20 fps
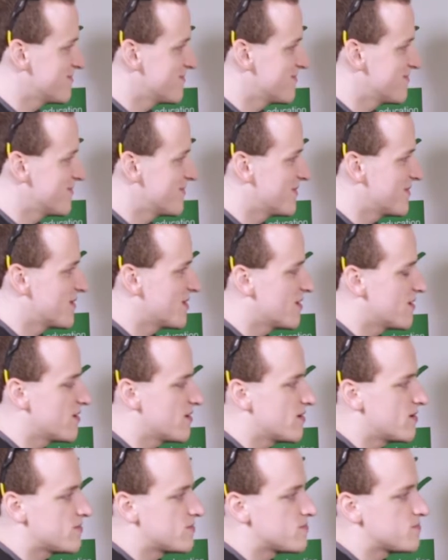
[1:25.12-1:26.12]

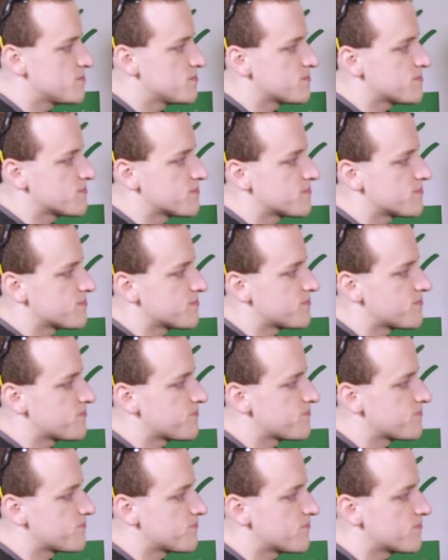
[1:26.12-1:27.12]

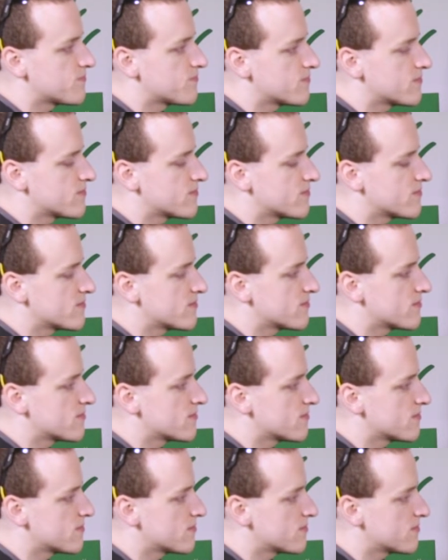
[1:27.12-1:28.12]

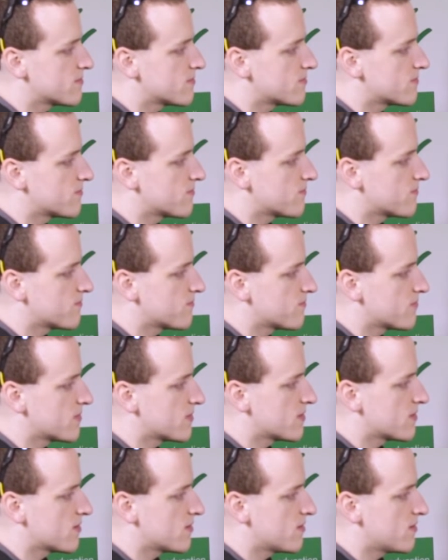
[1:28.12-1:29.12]

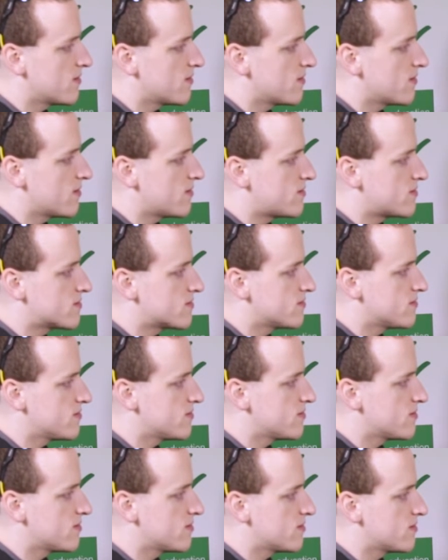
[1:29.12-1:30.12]

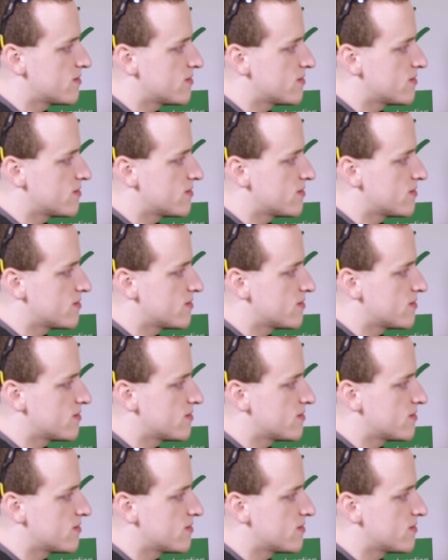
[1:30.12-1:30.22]
No words are spoken by the person on screen.